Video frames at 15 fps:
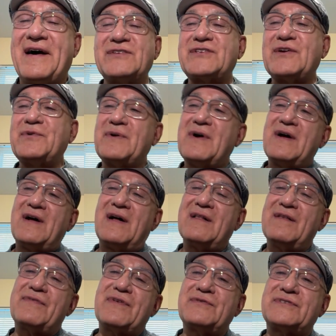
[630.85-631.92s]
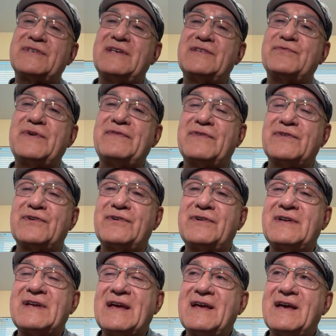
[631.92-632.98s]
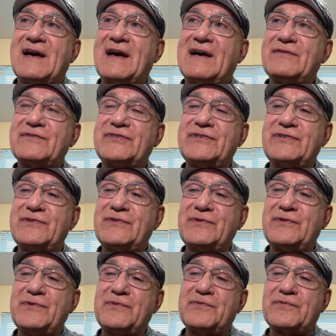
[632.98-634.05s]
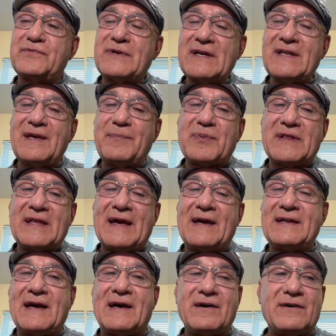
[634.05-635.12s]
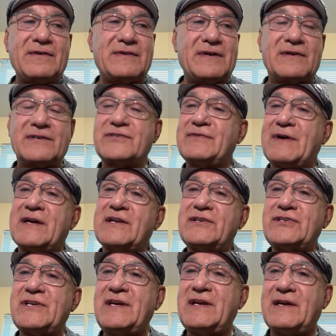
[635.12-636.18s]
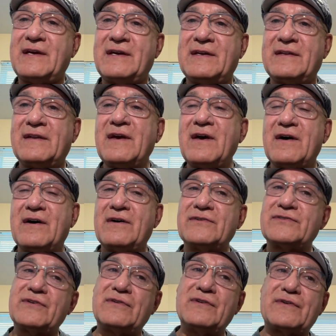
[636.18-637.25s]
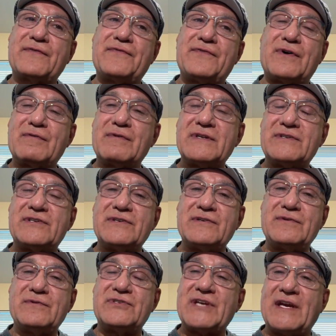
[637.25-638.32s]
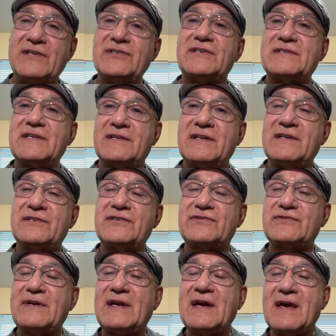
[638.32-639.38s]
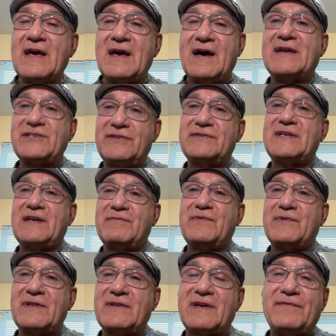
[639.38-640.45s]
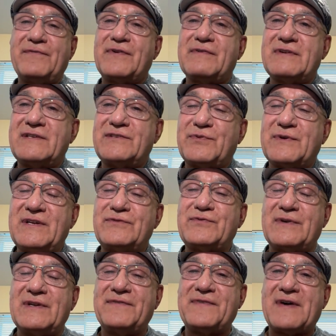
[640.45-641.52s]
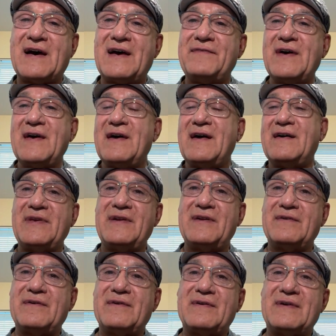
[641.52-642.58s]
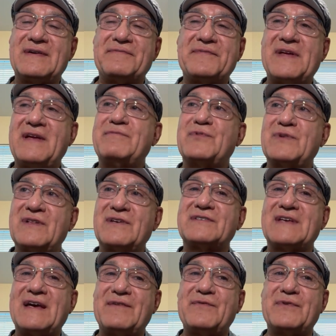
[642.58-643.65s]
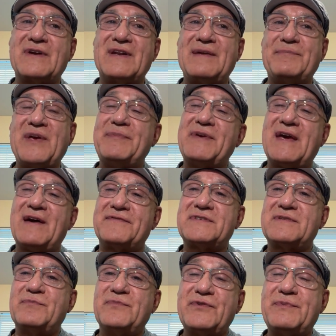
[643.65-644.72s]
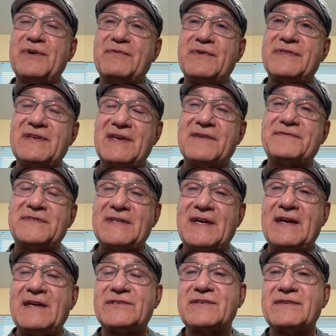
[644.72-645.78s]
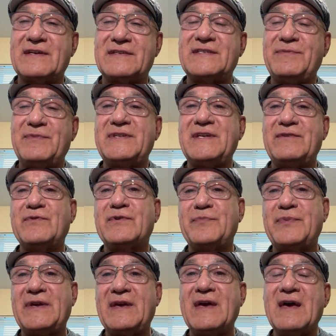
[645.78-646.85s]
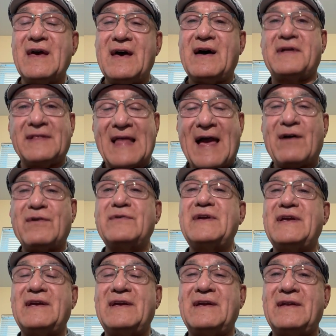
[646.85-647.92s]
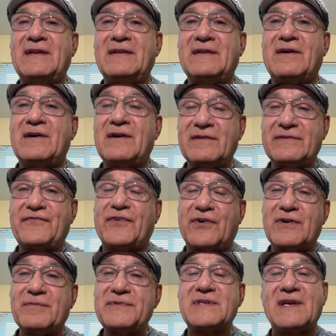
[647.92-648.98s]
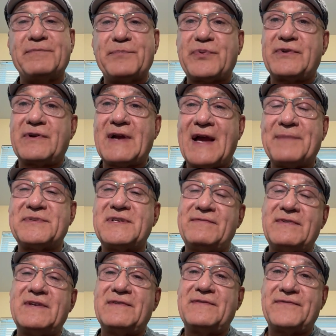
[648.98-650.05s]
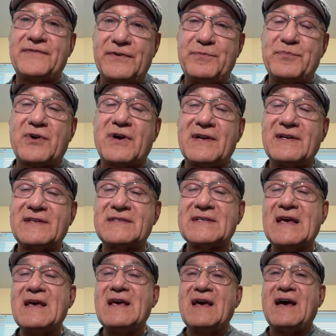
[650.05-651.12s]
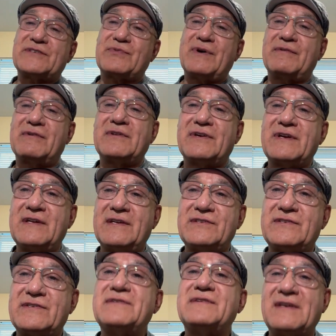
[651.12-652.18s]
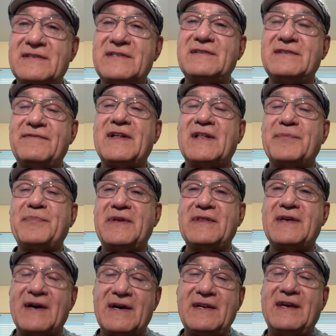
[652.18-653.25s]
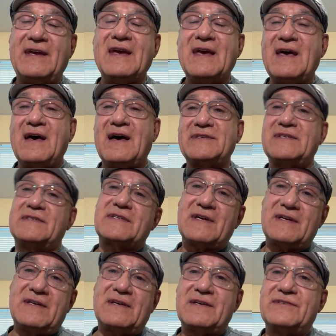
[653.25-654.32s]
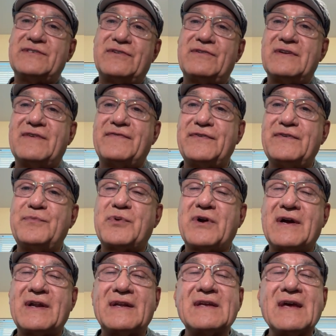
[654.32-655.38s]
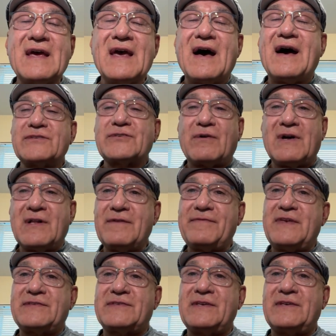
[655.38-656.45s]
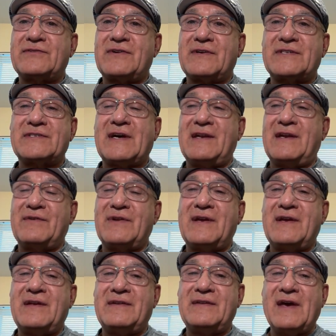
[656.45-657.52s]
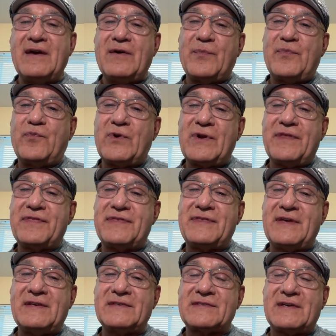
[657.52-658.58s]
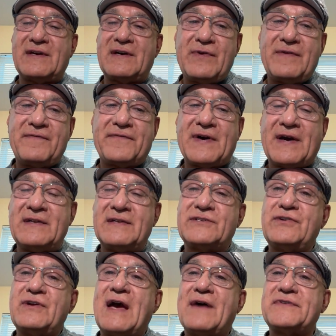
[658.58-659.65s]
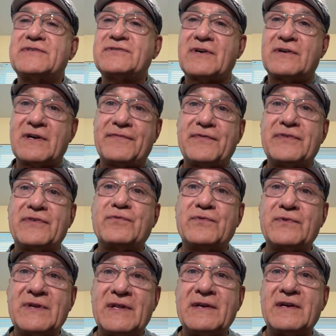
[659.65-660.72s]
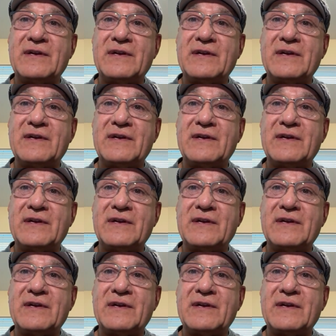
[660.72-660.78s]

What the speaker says: So all of those things we've learned how to really plan out our strategy and also look forward to changes in the industry. As you said, we're looking forward to 2025. It looks like we're going to maybe have some movement with the FDA so that CBD will be allowed in all forms and perhaps even in food products. That's why we're looking into developing the honey, because it's kind of considered a food product. So all of these things are exciting. And one of the things that we find is you have to start off with a really